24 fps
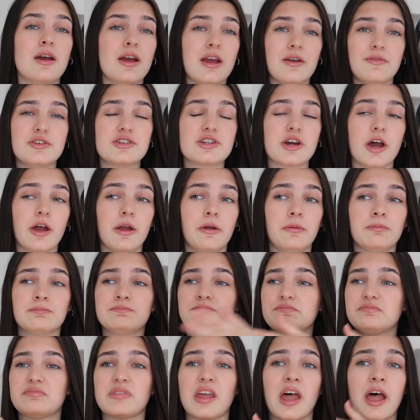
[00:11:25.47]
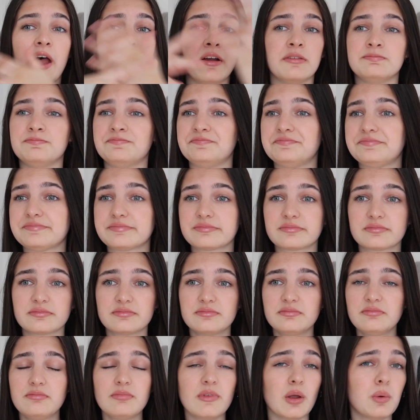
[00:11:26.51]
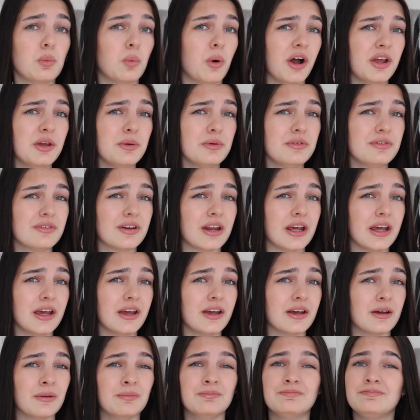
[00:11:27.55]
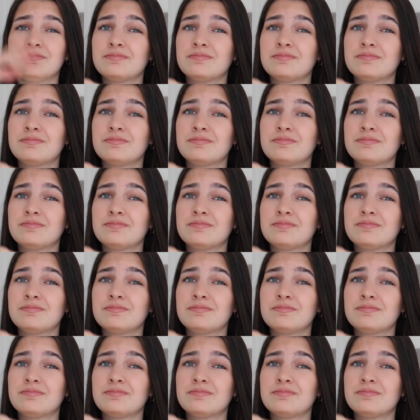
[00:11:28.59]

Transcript: If you don't, then why are you even here?